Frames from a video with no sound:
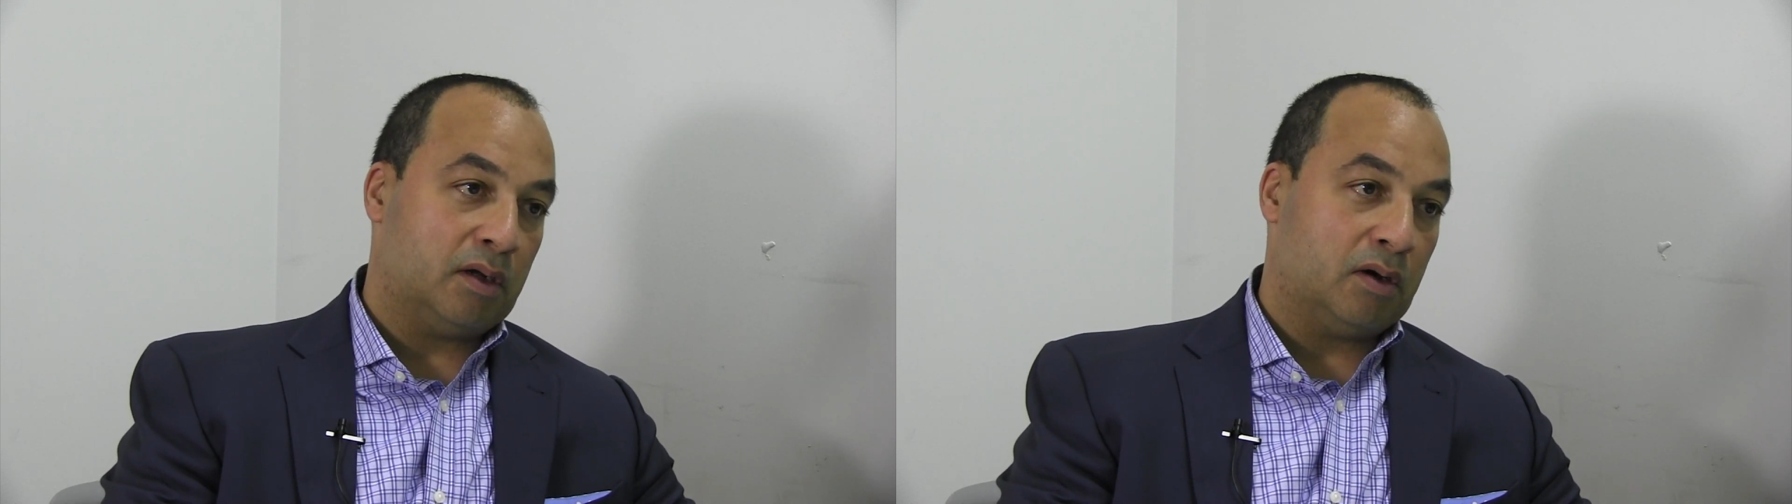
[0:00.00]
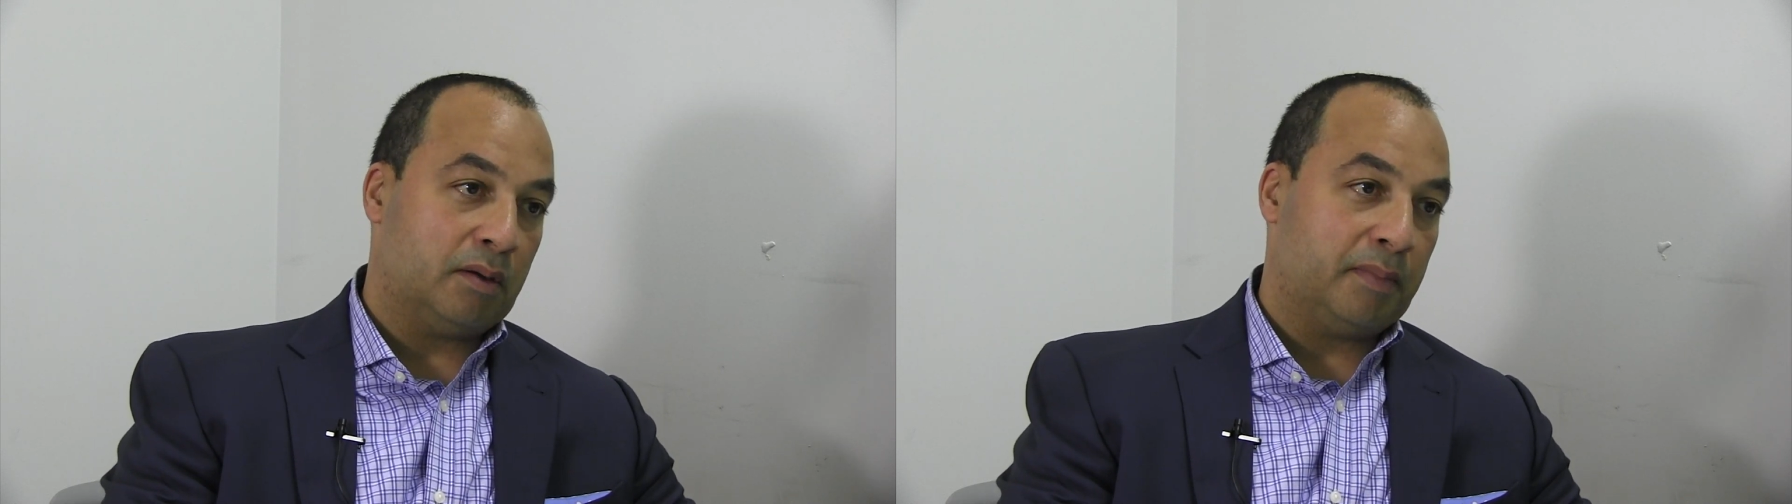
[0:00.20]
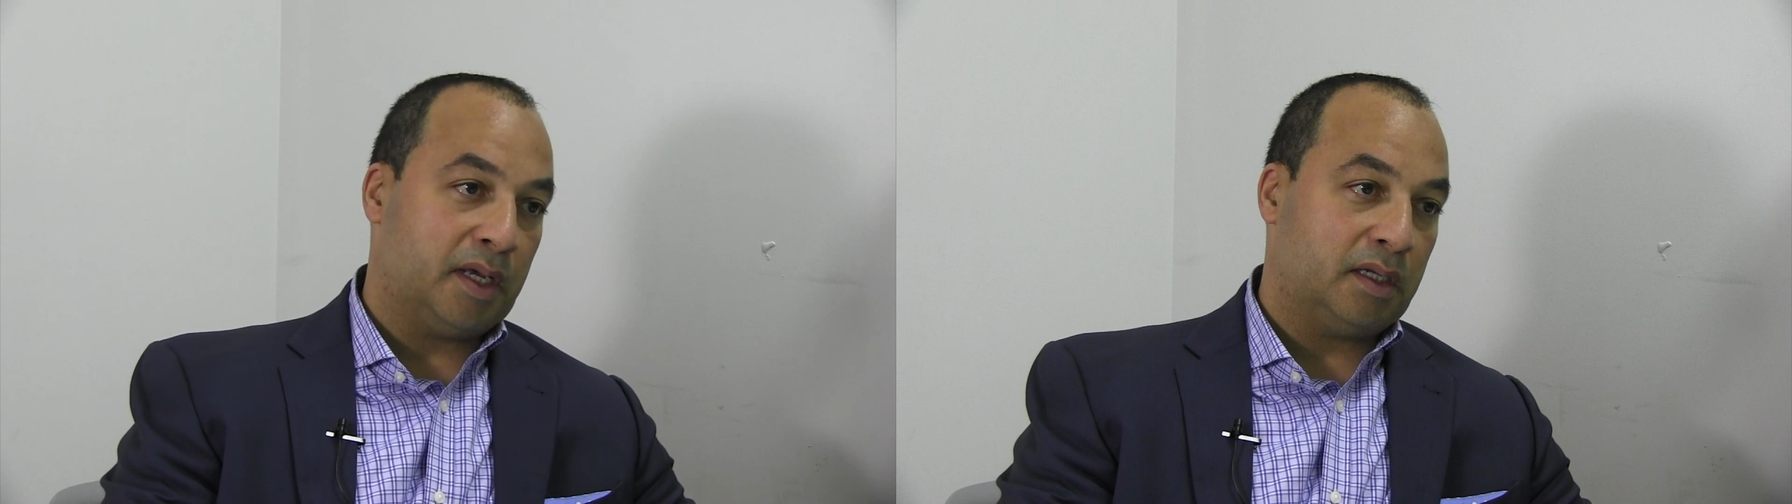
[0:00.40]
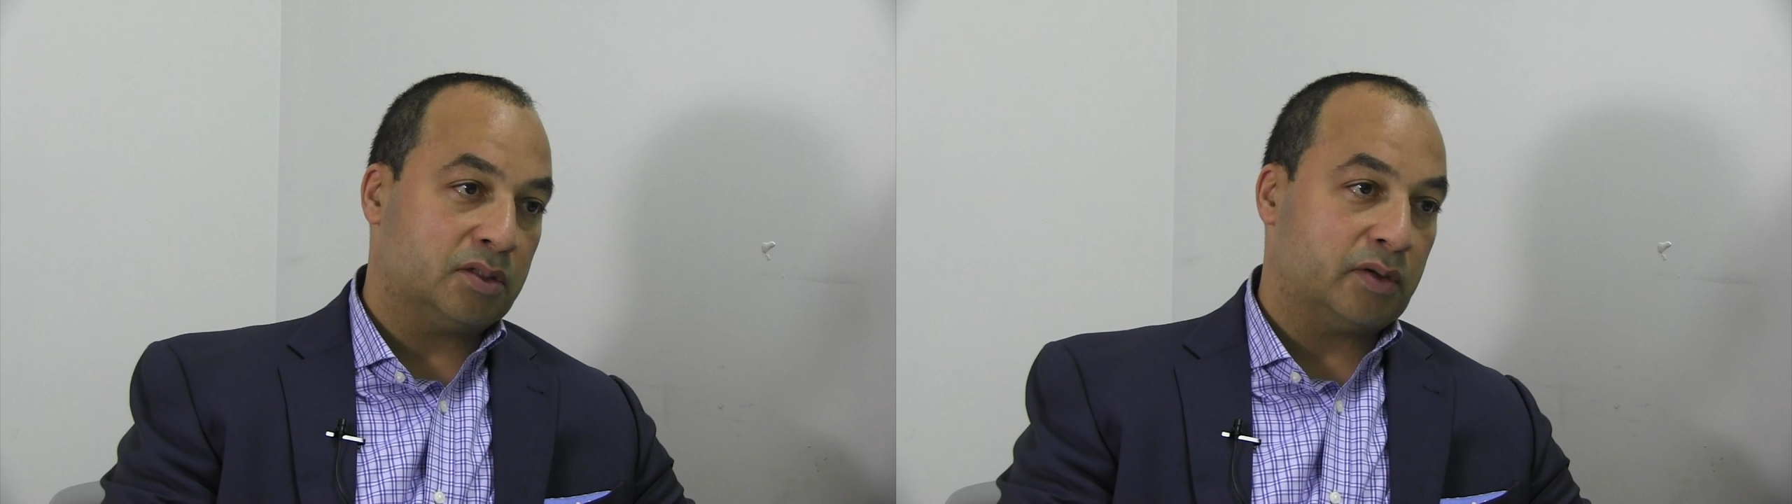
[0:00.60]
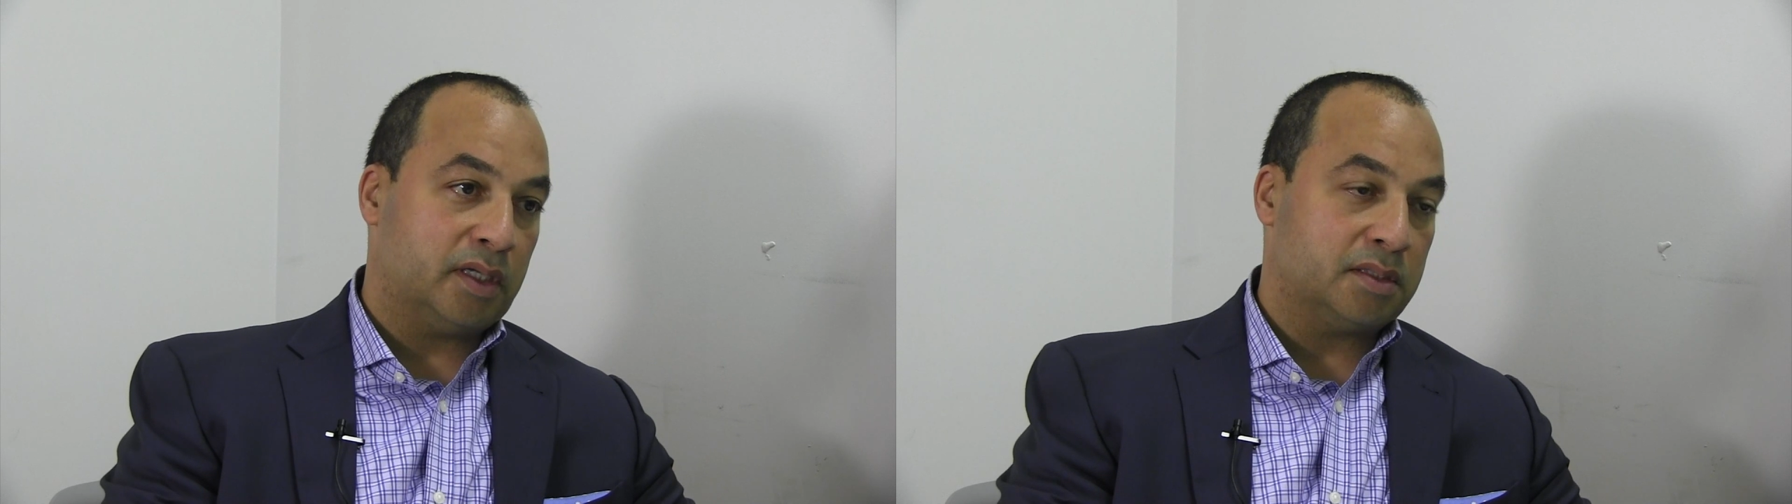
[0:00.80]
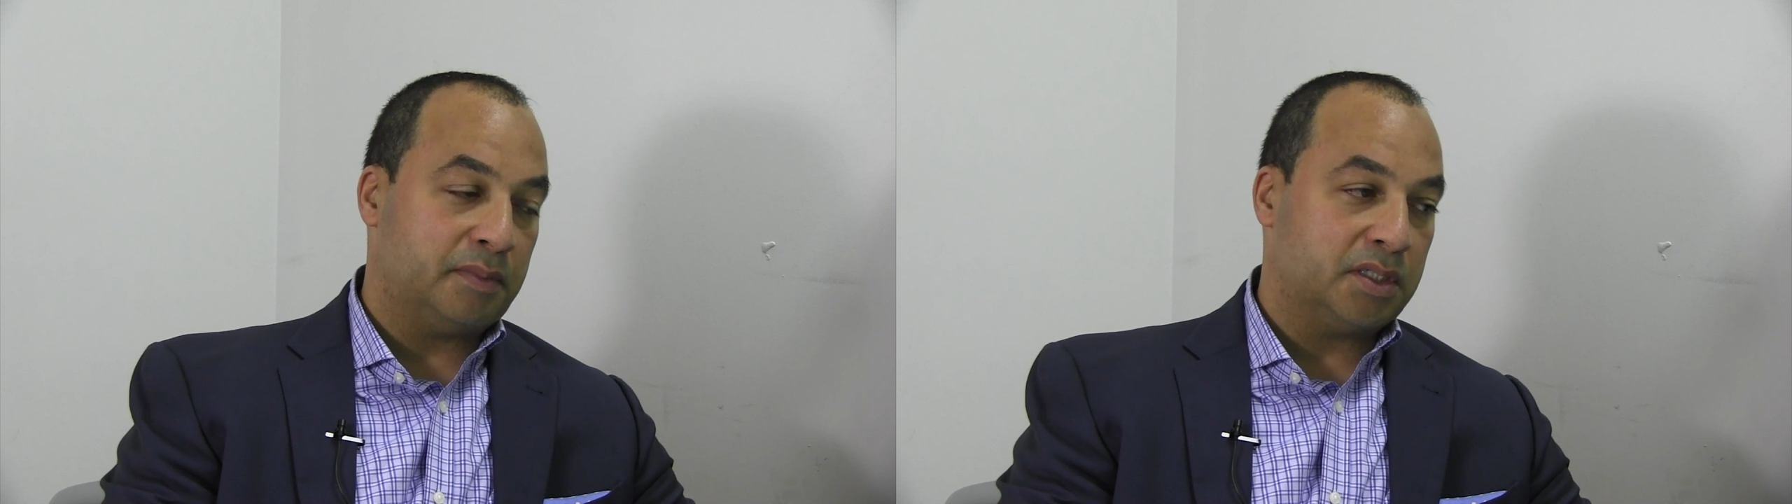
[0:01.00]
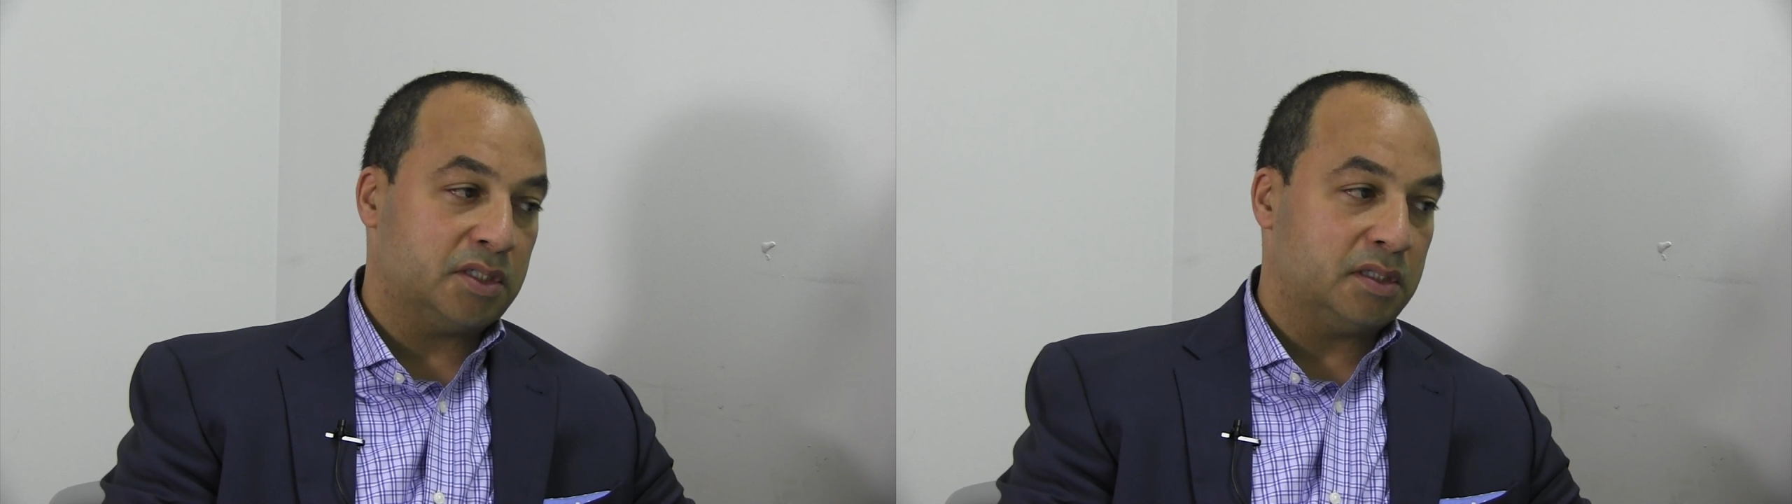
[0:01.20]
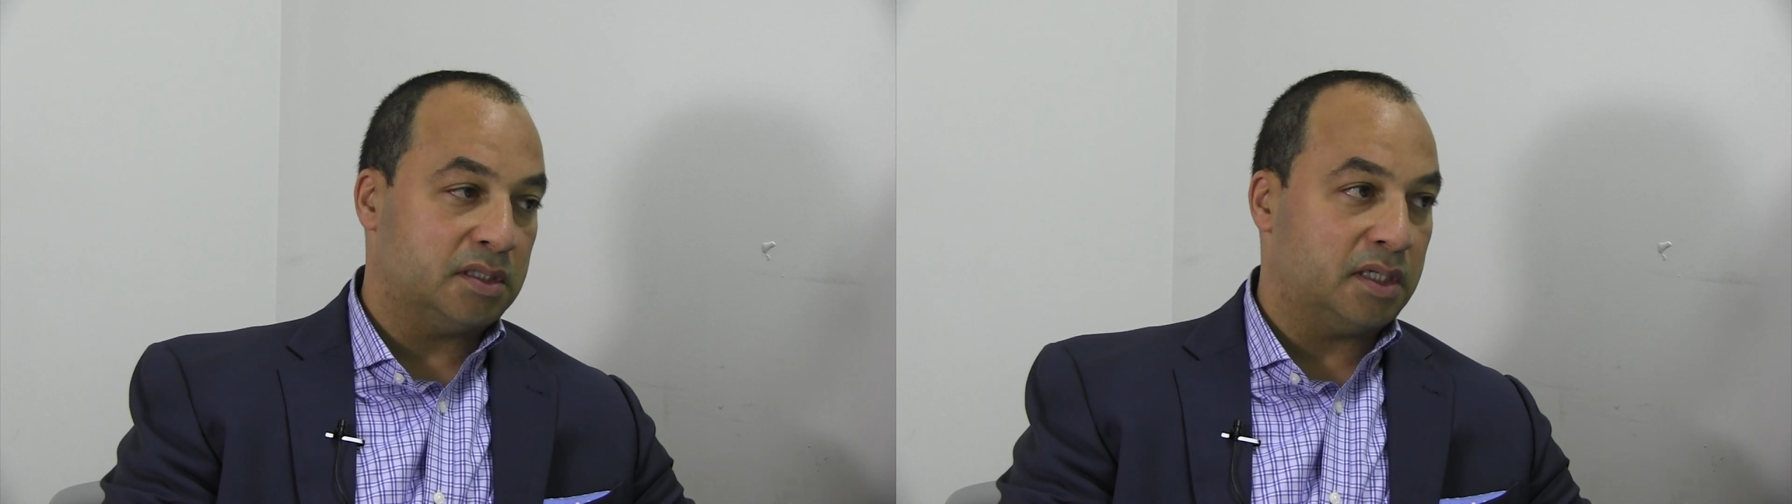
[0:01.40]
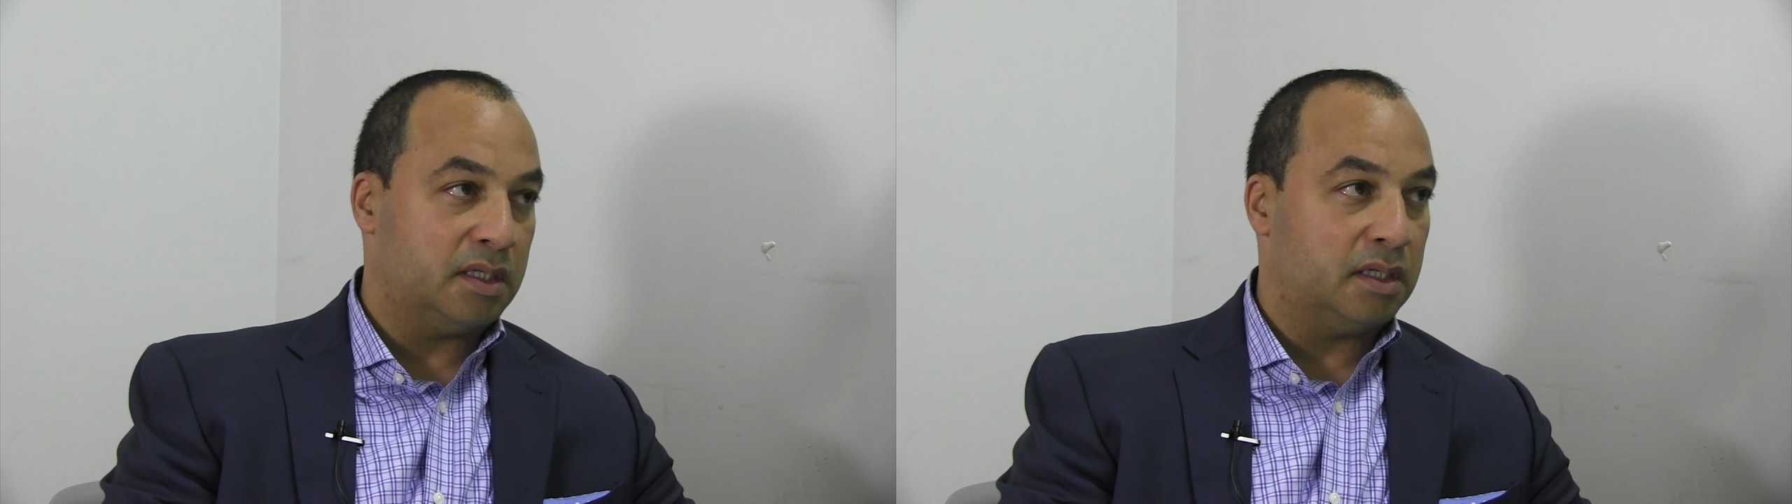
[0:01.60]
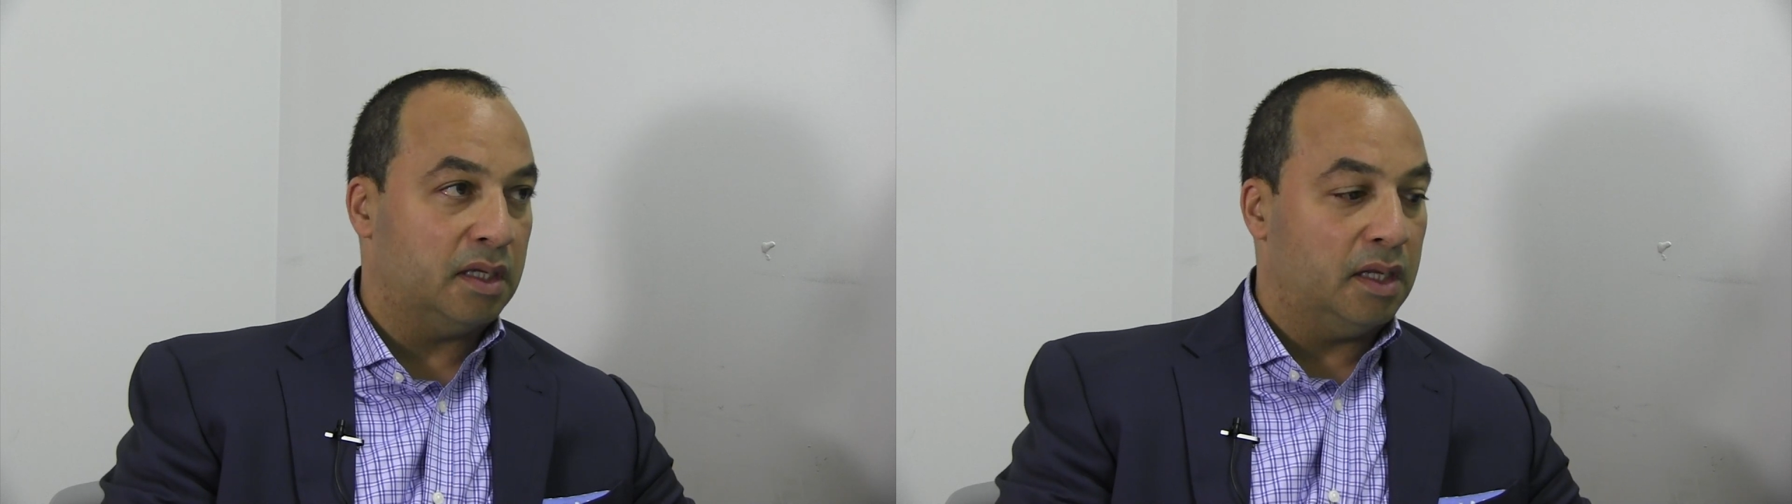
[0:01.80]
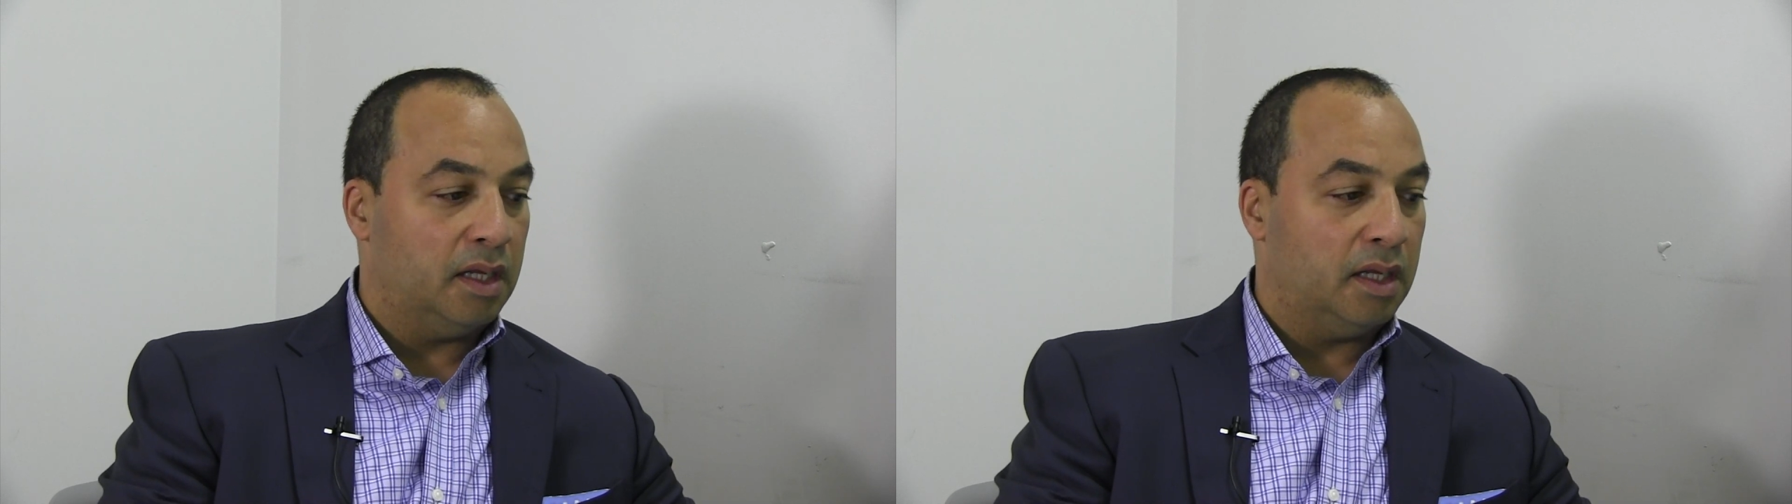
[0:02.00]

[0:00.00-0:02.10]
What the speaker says: automatic transmissions, and